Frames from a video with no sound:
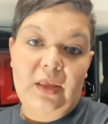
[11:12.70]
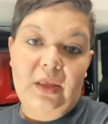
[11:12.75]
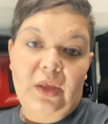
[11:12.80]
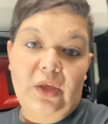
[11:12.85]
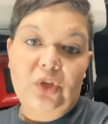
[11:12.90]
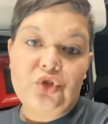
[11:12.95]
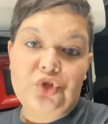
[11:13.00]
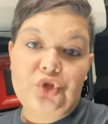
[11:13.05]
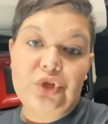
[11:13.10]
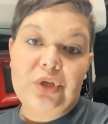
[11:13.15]

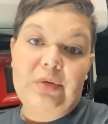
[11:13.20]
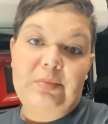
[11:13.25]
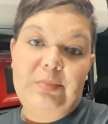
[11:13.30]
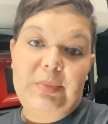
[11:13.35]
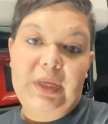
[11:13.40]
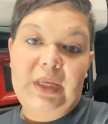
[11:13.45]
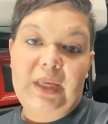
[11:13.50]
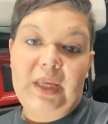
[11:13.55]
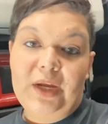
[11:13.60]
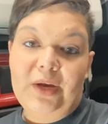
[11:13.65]
should
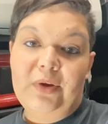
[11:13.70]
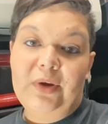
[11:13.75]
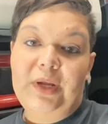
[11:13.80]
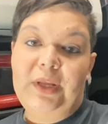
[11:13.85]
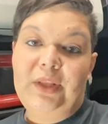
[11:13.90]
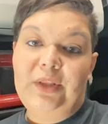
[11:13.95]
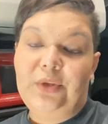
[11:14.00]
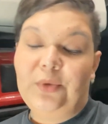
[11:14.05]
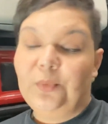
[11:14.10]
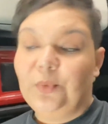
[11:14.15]
be
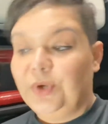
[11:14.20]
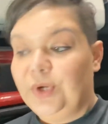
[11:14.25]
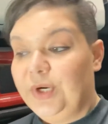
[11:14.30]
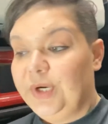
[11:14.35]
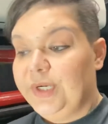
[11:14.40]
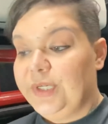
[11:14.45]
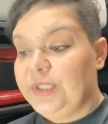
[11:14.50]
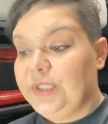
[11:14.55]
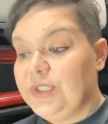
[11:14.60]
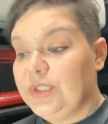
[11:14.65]
hearing the
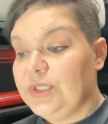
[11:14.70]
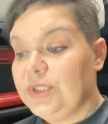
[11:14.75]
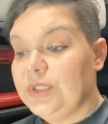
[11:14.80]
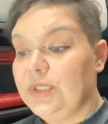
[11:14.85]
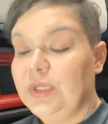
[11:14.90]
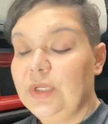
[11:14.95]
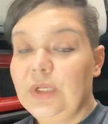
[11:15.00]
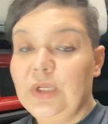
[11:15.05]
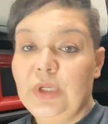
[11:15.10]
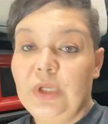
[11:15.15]
words,
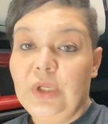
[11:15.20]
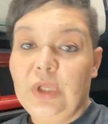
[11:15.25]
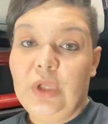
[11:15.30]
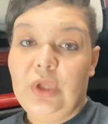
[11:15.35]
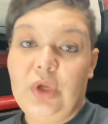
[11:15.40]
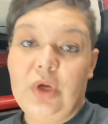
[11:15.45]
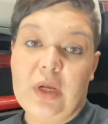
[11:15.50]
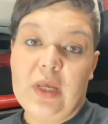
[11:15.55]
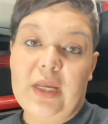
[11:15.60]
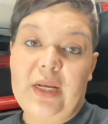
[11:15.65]

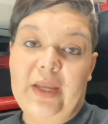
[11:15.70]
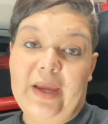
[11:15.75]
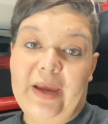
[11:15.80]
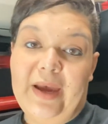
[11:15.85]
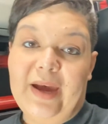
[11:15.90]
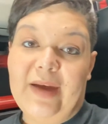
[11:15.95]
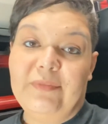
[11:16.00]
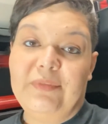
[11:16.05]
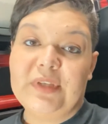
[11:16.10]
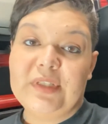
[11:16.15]
"You're gonna
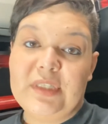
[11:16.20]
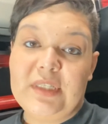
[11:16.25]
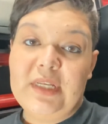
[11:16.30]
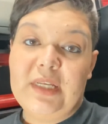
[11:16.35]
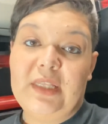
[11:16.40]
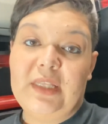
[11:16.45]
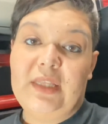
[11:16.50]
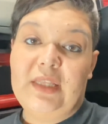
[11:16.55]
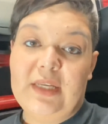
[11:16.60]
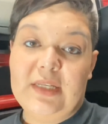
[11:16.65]
have to
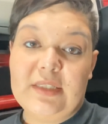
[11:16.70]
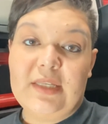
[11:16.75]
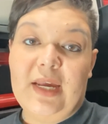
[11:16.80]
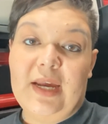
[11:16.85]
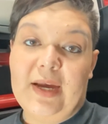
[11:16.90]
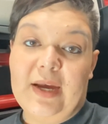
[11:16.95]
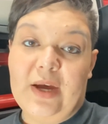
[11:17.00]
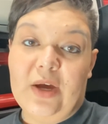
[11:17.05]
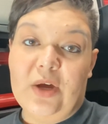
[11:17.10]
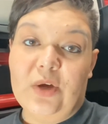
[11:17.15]
sit this
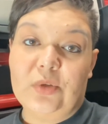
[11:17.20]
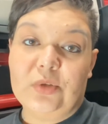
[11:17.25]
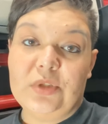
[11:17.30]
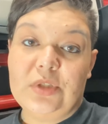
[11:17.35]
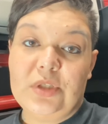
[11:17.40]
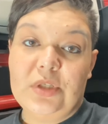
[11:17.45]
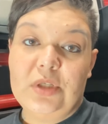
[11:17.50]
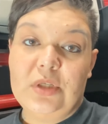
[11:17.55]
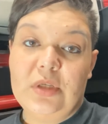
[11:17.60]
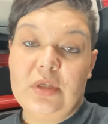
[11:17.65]

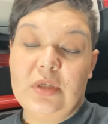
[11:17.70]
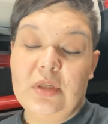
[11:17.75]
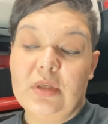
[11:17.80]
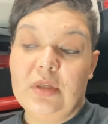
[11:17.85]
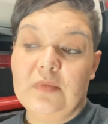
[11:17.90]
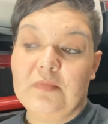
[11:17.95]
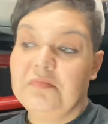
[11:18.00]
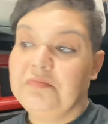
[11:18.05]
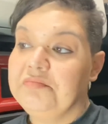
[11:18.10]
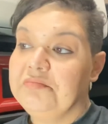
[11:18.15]
out,"
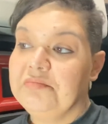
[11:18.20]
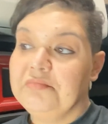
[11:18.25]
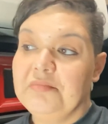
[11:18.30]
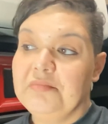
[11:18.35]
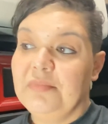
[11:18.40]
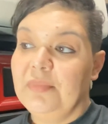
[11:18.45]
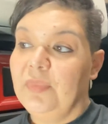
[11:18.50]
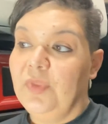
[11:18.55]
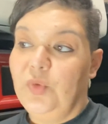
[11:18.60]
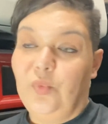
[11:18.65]

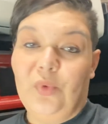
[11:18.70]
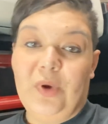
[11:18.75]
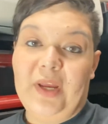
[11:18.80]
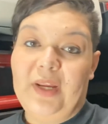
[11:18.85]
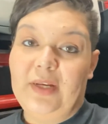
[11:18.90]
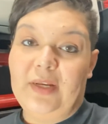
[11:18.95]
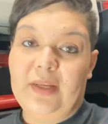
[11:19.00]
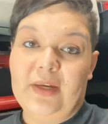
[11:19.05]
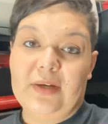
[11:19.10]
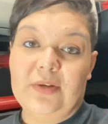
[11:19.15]

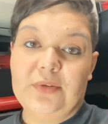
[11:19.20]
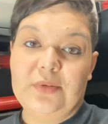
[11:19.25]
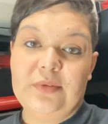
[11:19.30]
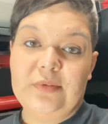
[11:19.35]
right now.